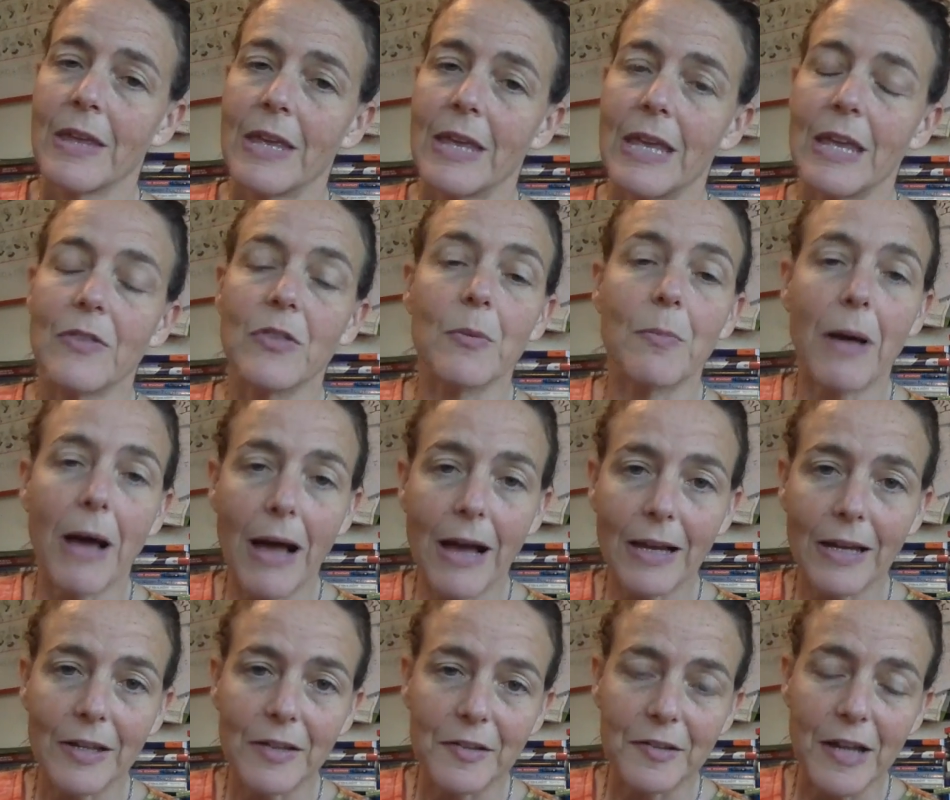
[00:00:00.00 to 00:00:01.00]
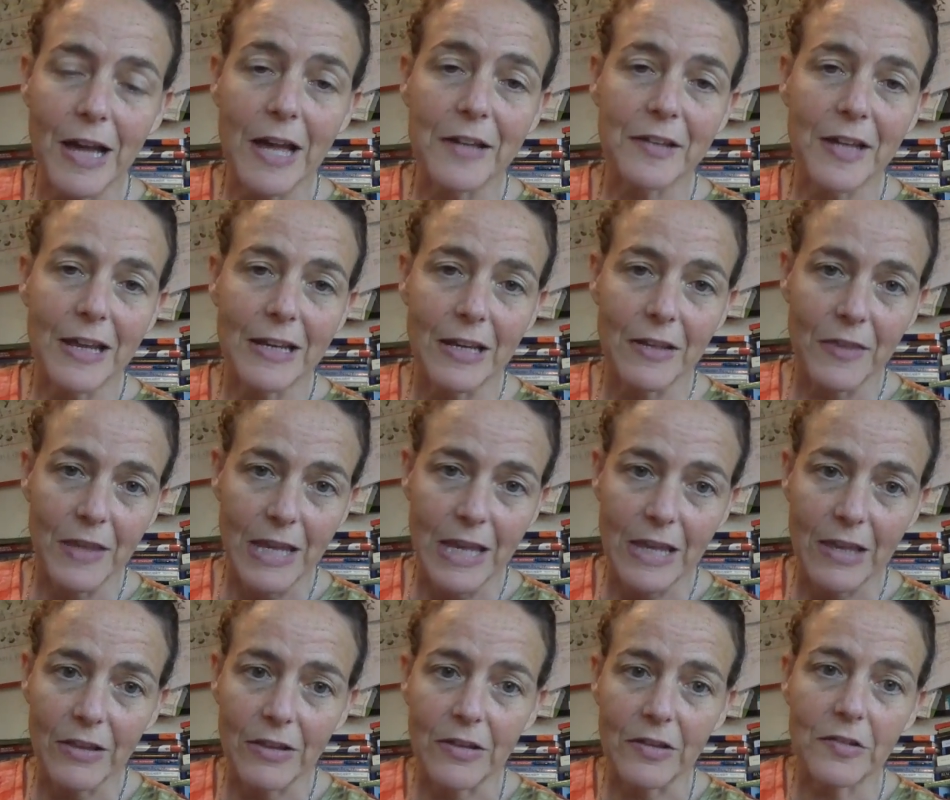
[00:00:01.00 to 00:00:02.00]
in the pocket size and in the
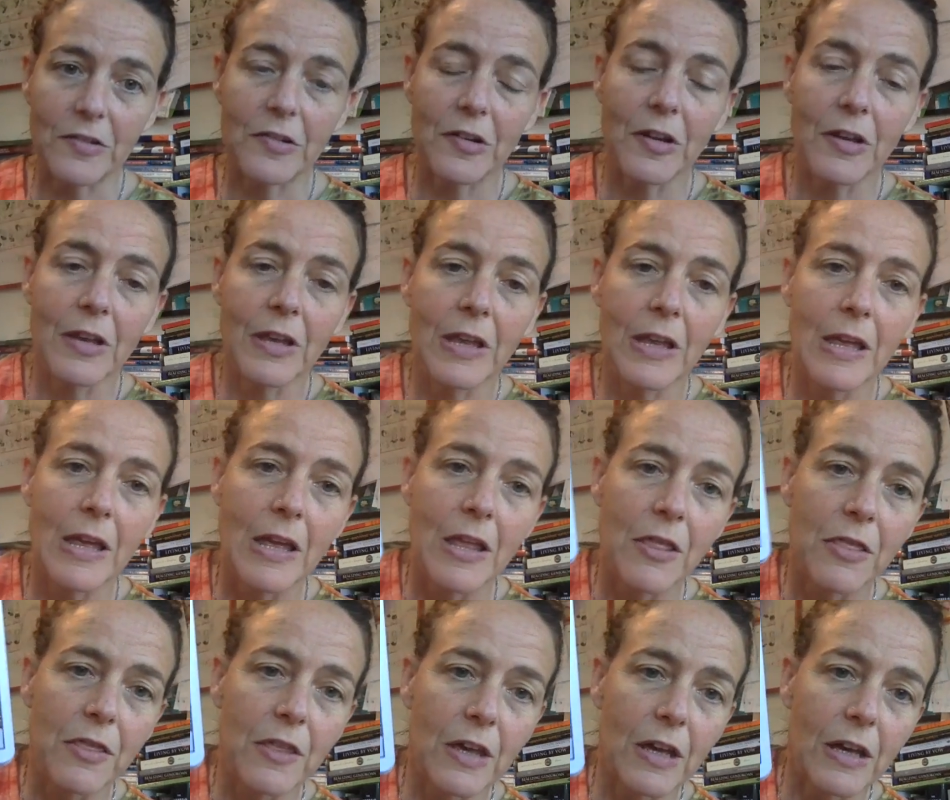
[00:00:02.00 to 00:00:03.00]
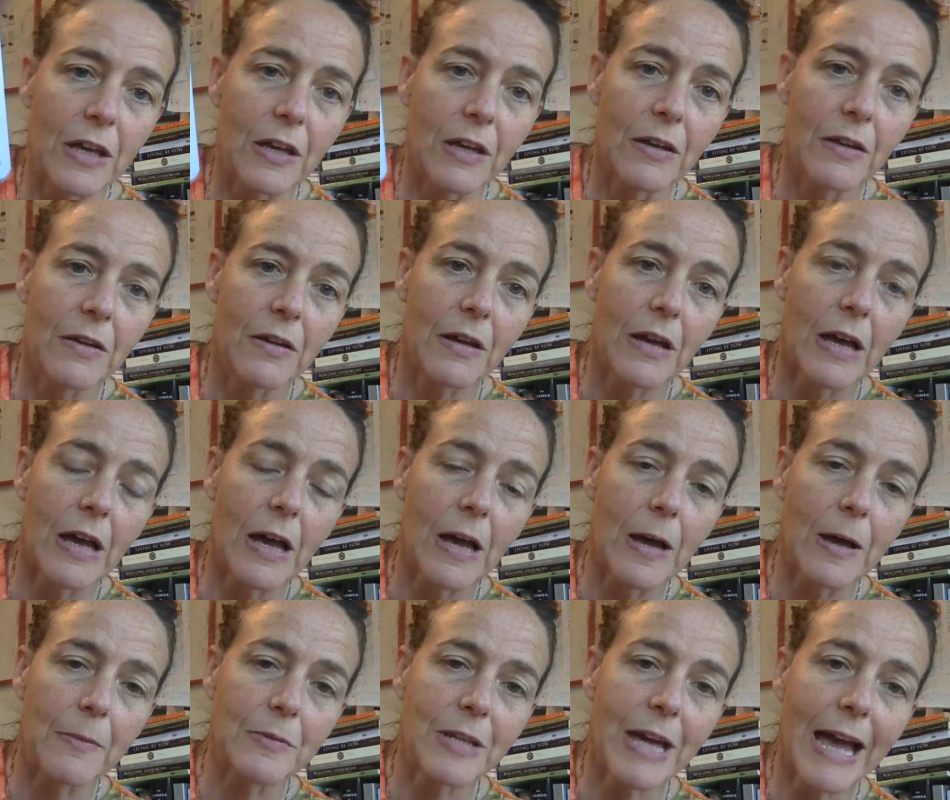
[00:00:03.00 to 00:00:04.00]
English. The
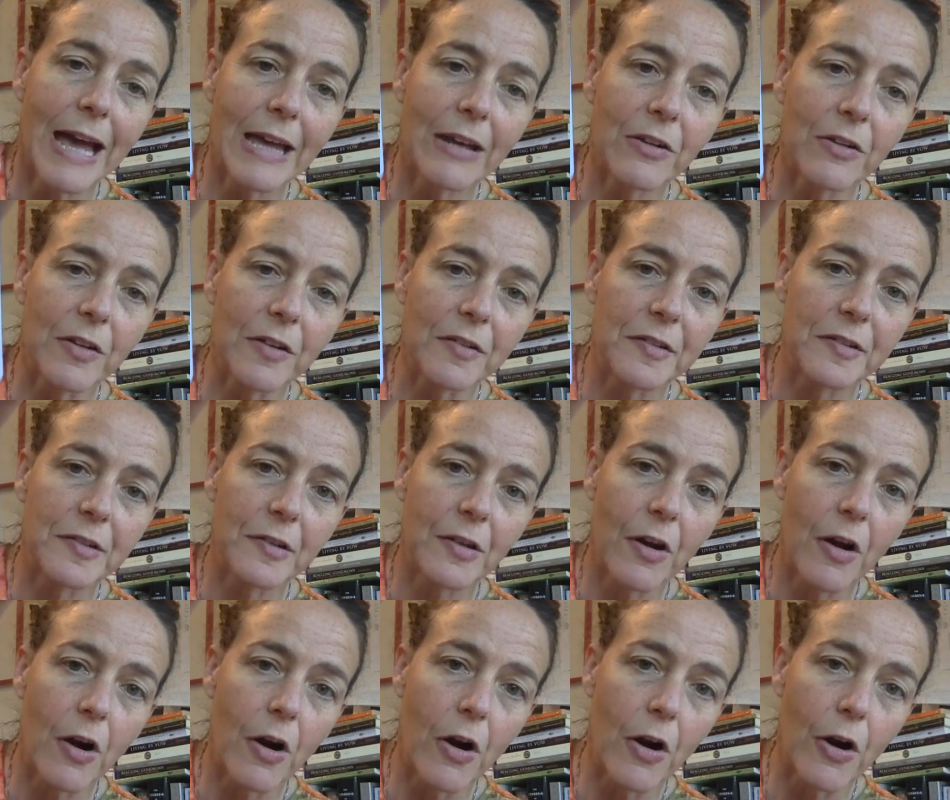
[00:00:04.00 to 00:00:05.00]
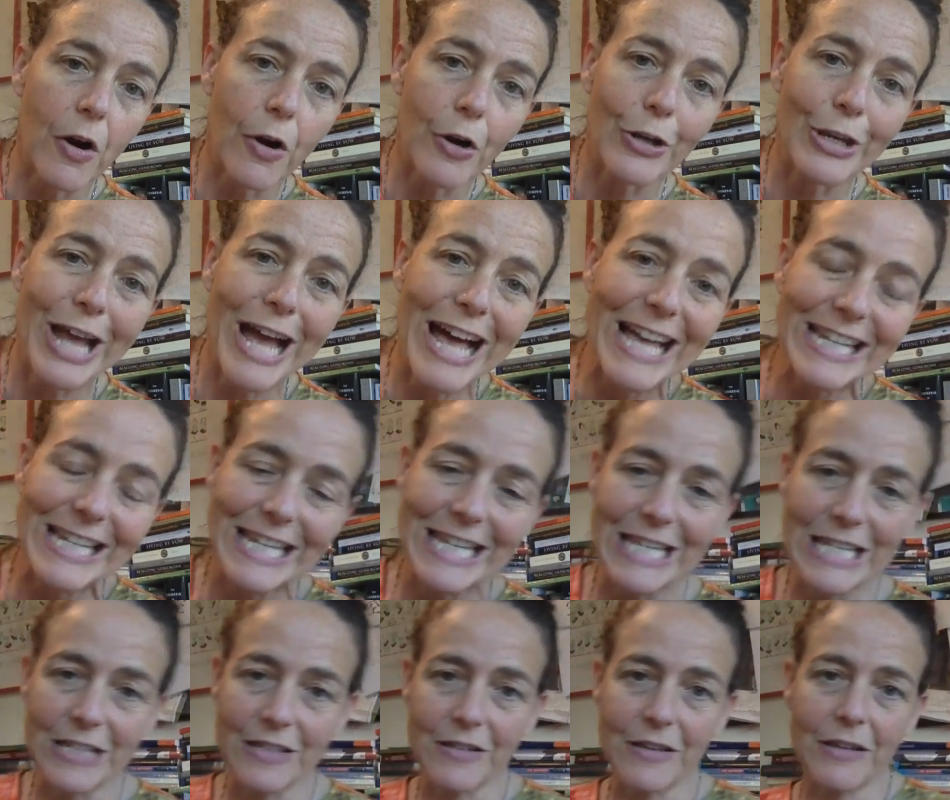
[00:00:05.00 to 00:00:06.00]
titles are not
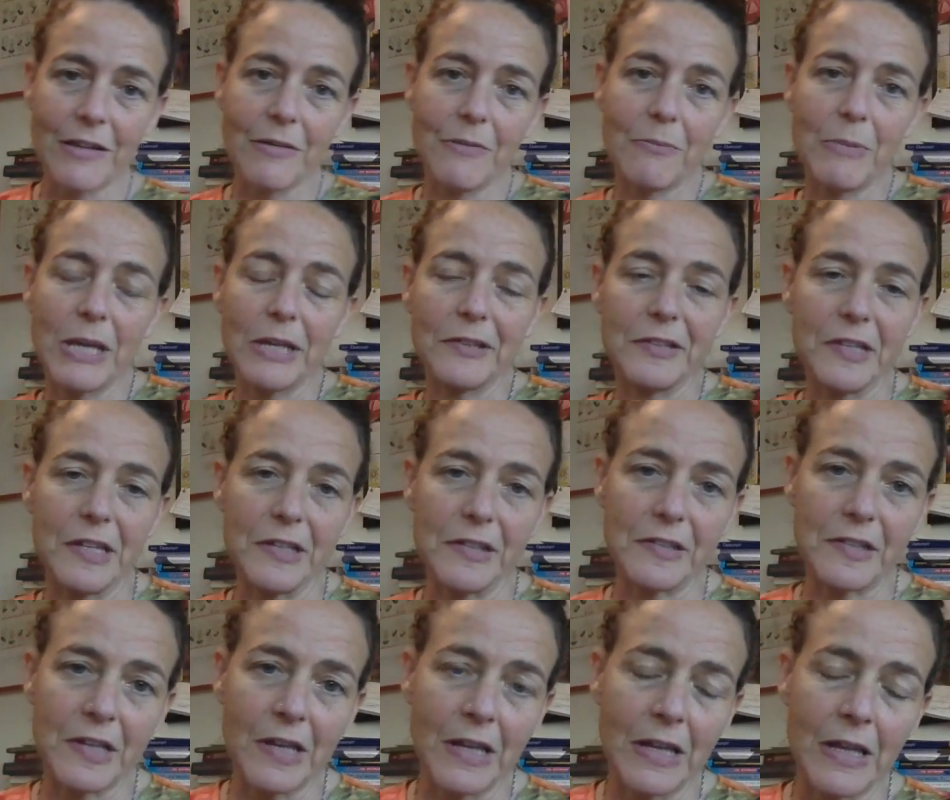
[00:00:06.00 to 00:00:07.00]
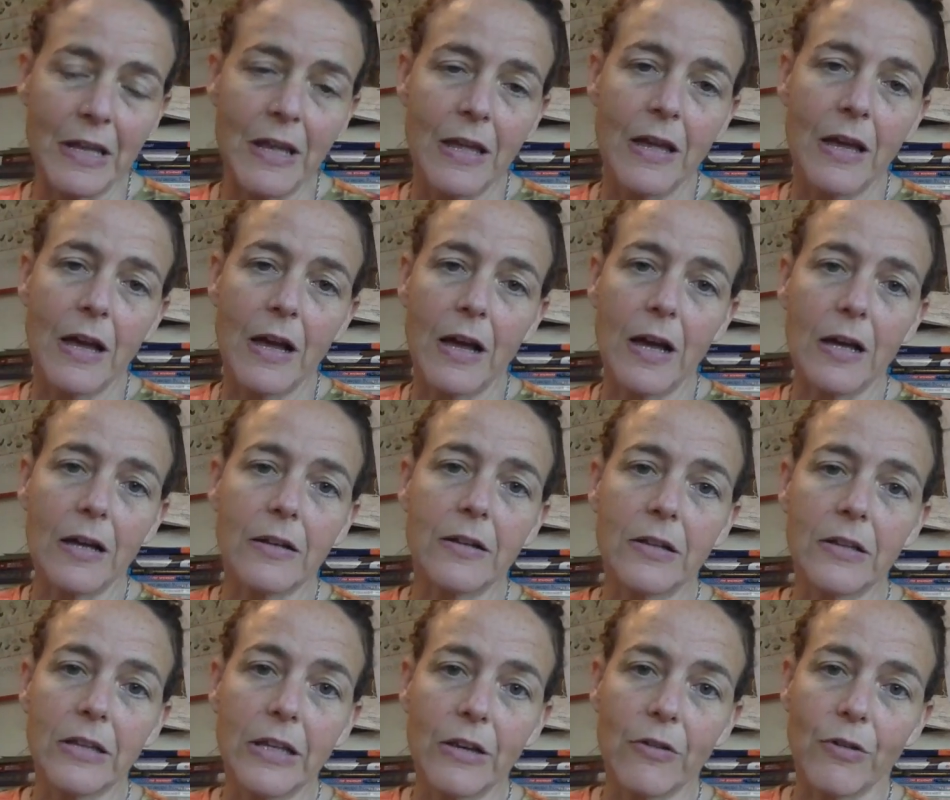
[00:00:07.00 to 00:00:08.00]
in Pixie's
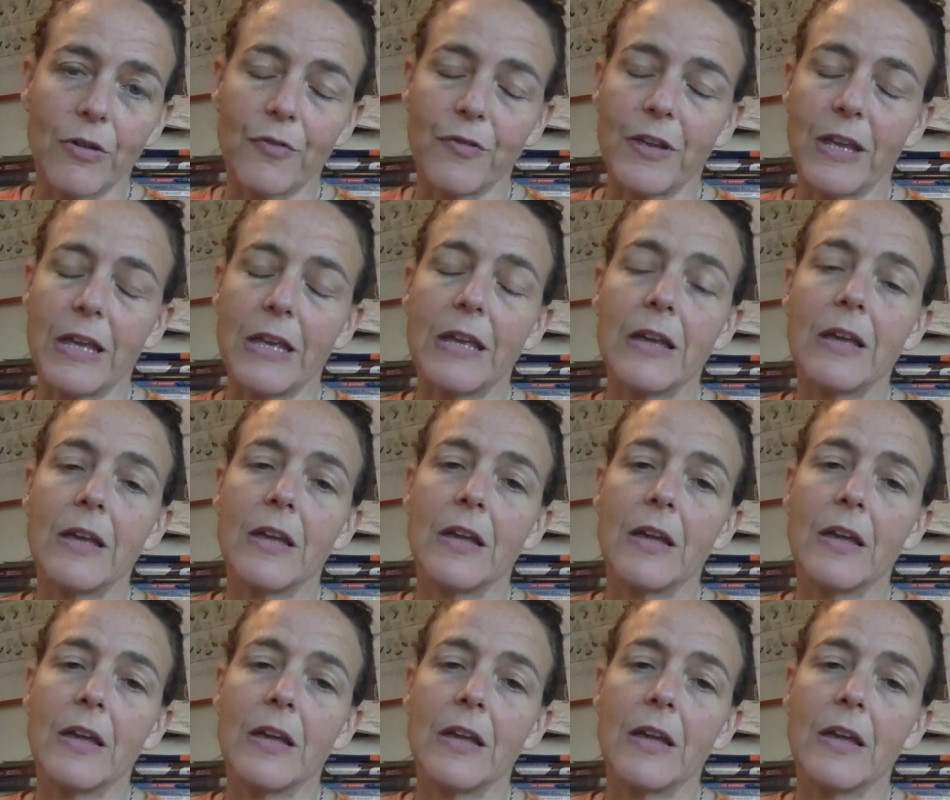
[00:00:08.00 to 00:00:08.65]
calligraphy,